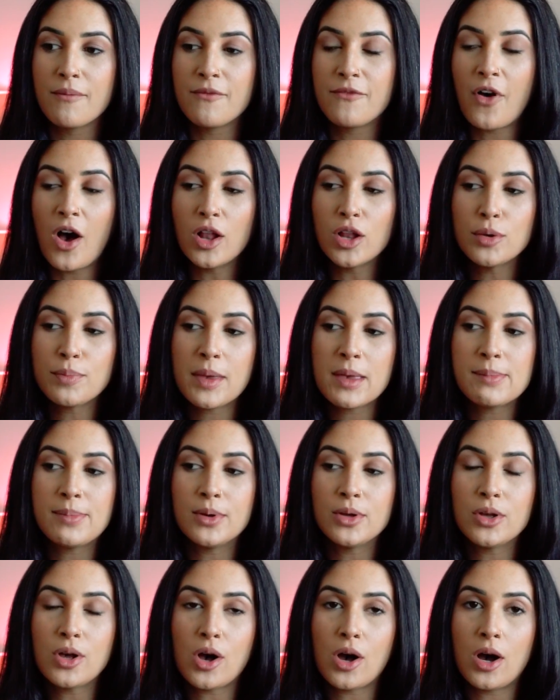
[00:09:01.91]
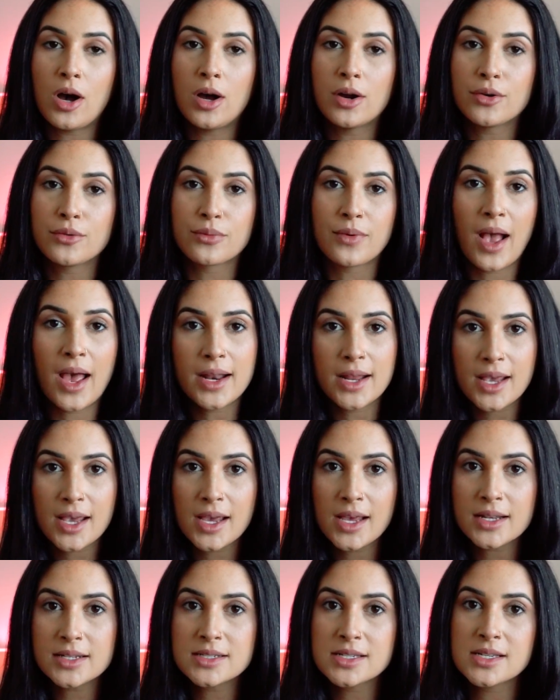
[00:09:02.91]
Follow people on
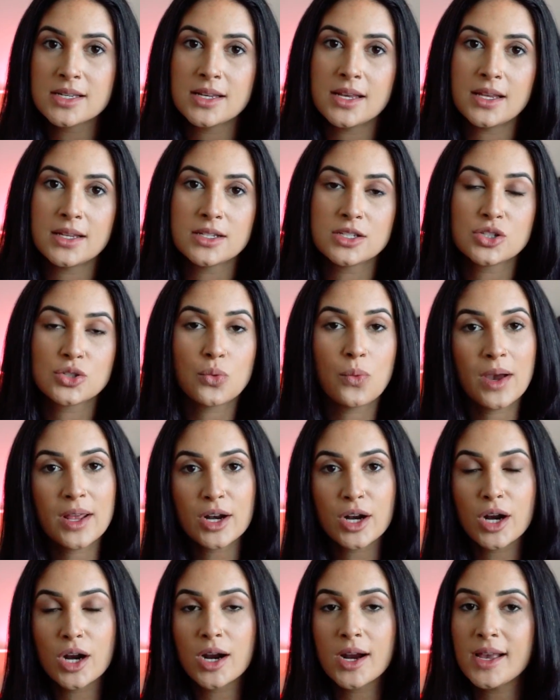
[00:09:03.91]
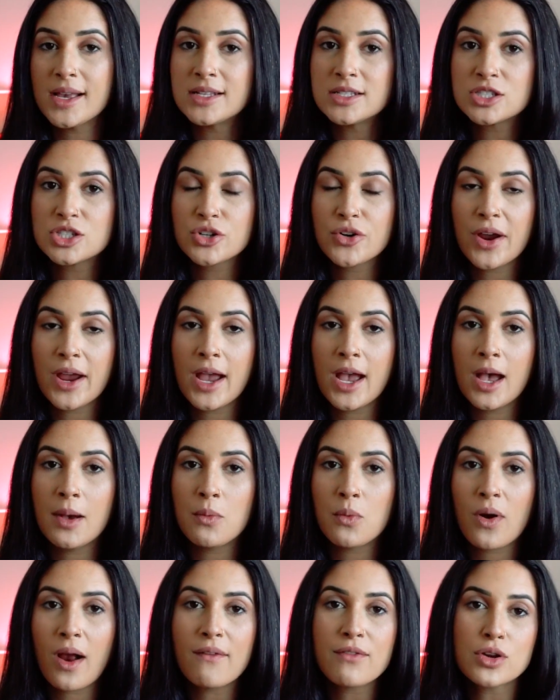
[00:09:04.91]
Reddit, Twitter,
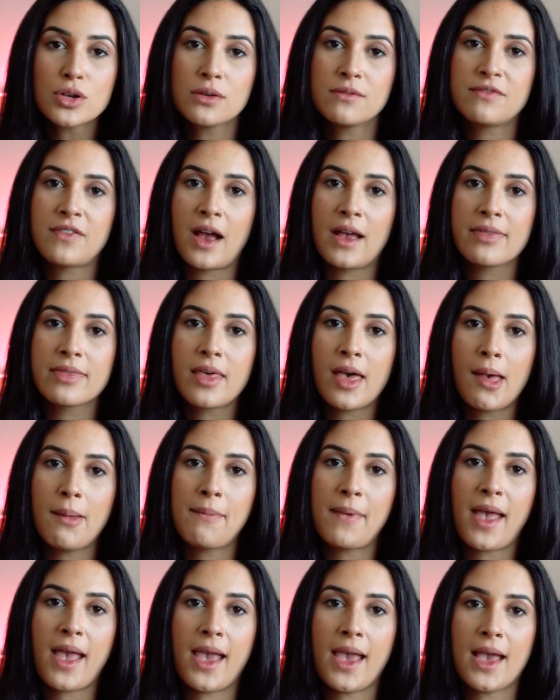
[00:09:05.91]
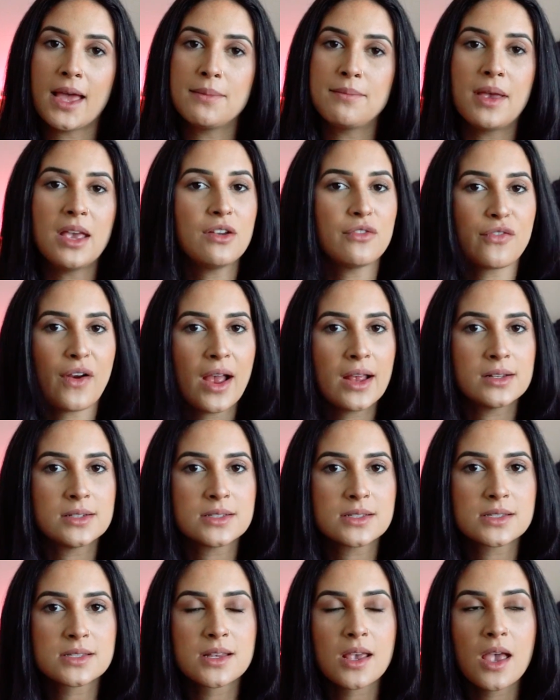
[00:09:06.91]
Instagram, wherever you can find them, and make
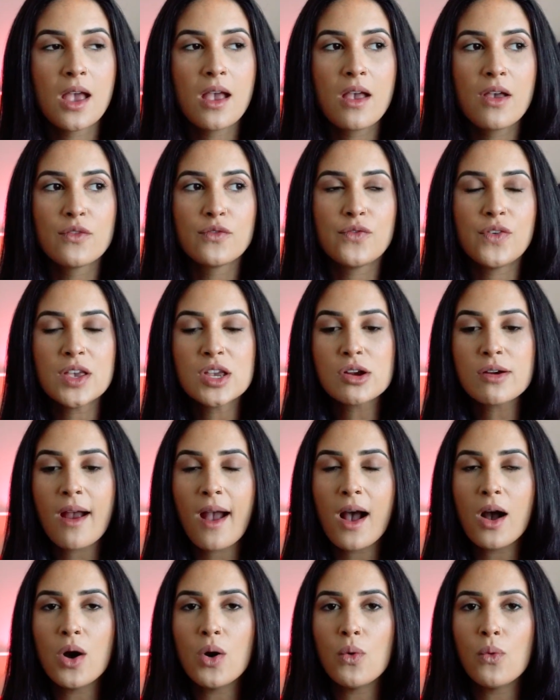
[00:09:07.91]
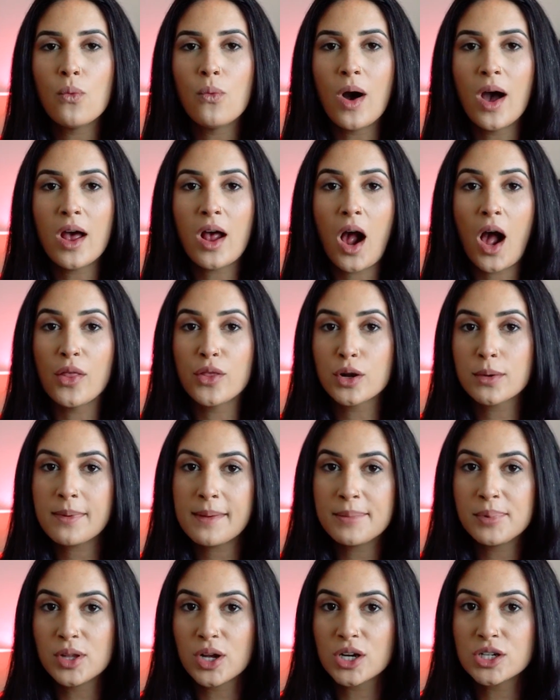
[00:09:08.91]
friends. Figure out what other
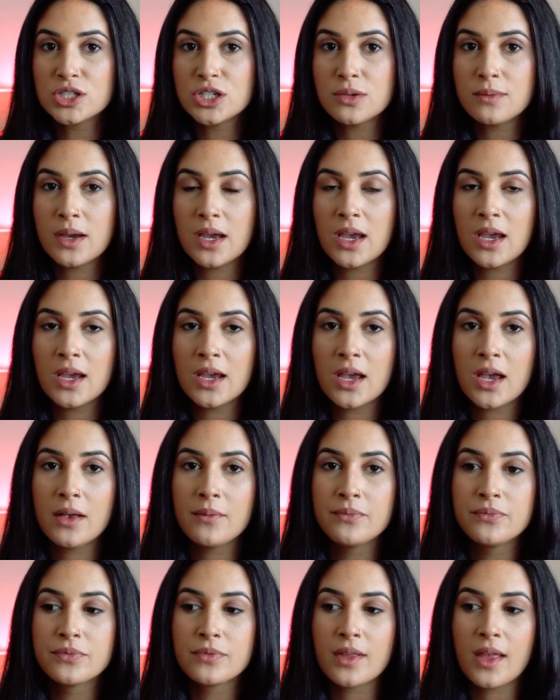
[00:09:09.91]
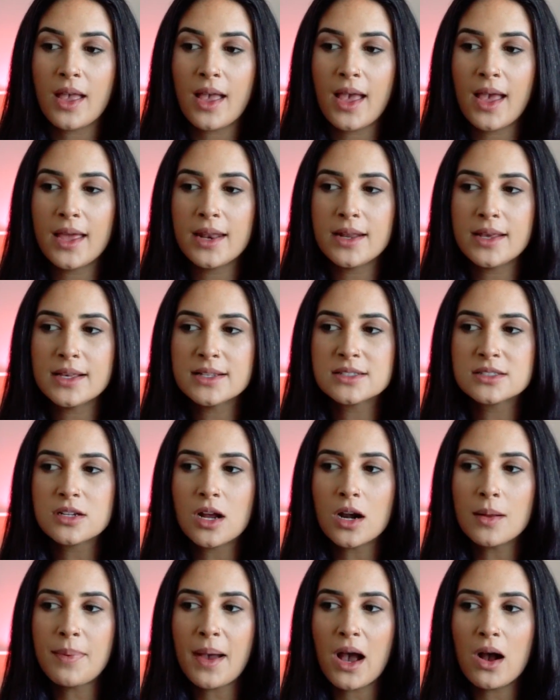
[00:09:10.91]
people are doing. And it's
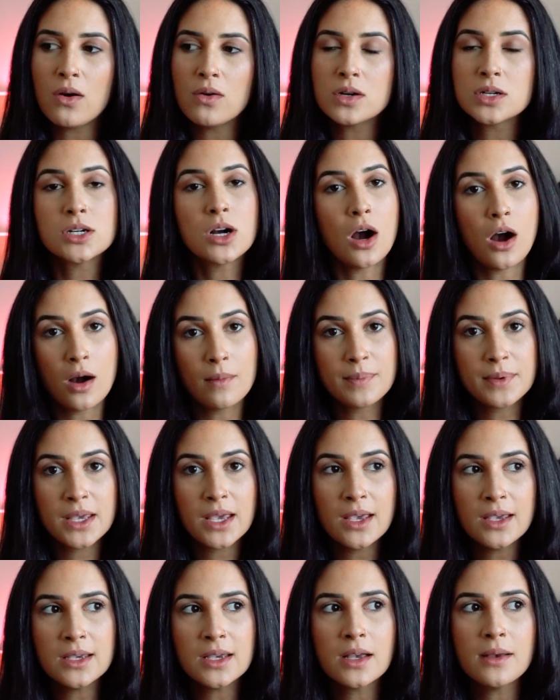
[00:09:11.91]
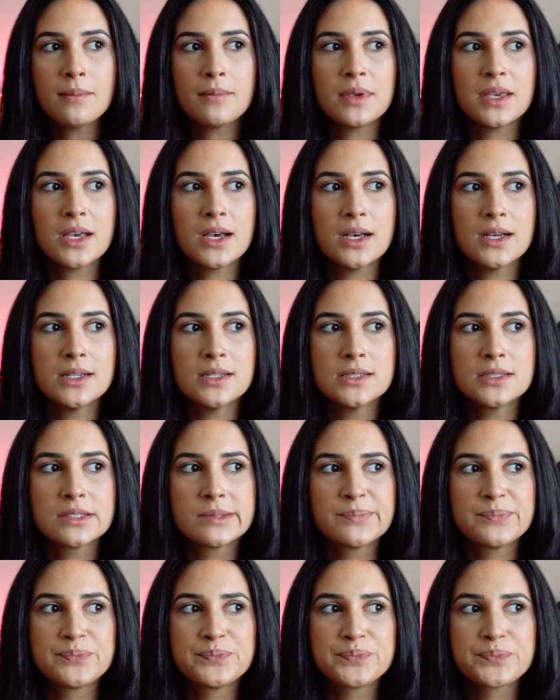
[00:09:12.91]
not about copying, because